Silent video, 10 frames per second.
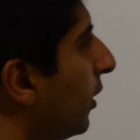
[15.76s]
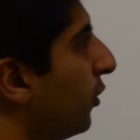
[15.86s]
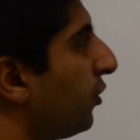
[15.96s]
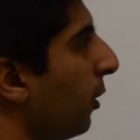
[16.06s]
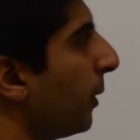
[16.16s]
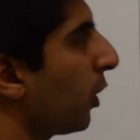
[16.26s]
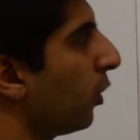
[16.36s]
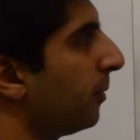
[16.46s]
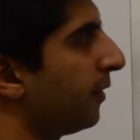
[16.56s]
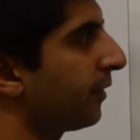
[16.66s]
To show
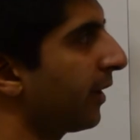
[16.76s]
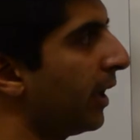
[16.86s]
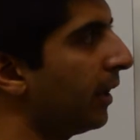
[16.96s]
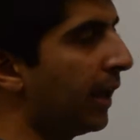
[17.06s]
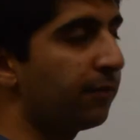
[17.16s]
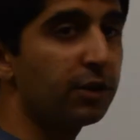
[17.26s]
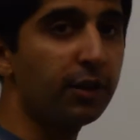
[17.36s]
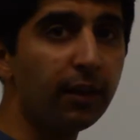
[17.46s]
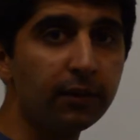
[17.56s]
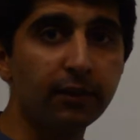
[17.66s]
economies of scale and
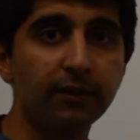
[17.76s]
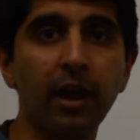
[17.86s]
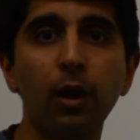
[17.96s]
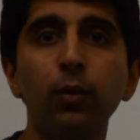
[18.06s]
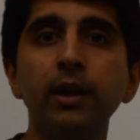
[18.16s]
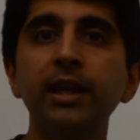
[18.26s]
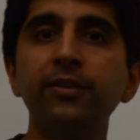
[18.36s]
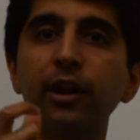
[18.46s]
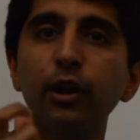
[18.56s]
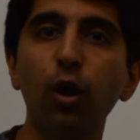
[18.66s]
returns to scale, we need
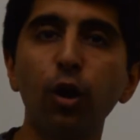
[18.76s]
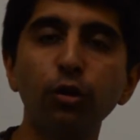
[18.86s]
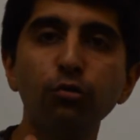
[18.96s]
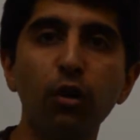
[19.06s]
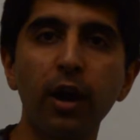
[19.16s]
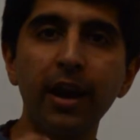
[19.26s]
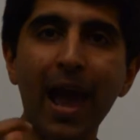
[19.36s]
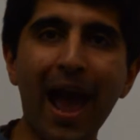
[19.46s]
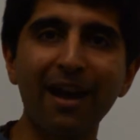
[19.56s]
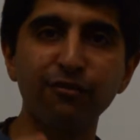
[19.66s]
the long run
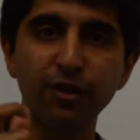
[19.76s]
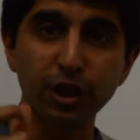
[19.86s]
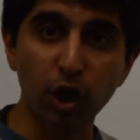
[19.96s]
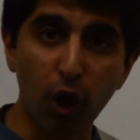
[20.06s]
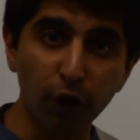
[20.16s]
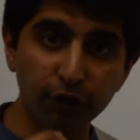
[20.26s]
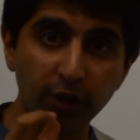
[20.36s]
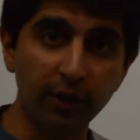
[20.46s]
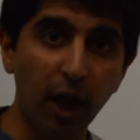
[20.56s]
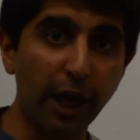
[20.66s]
average
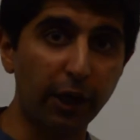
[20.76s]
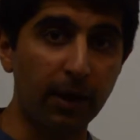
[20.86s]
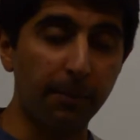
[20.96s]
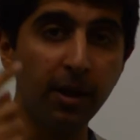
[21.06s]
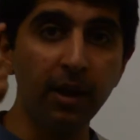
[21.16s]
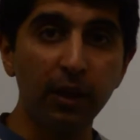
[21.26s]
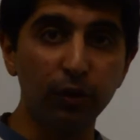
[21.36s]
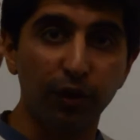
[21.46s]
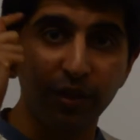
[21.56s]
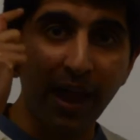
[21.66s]
cost diagram.
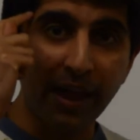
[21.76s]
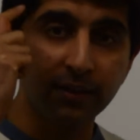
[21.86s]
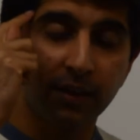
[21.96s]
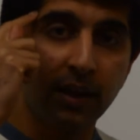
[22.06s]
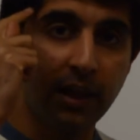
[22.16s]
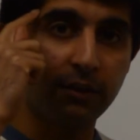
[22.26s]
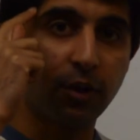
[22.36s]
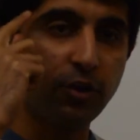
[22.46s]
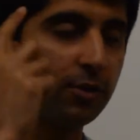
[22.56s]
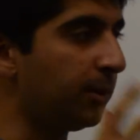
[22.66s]
So that is
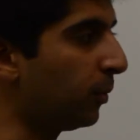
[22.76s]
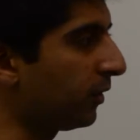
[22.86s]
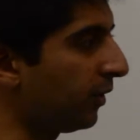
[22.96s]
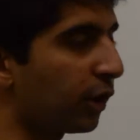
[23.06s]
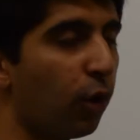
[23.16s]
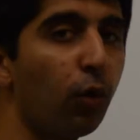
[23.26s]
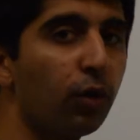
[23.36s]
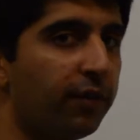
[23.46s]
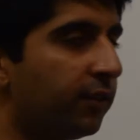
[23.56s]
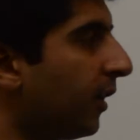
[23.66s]
going to be what's at the
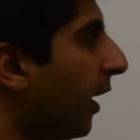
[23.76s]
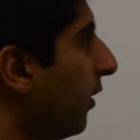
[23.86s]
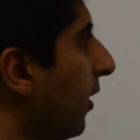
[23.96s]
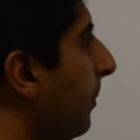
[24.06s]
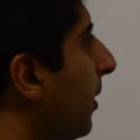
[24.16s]
core of this diagram.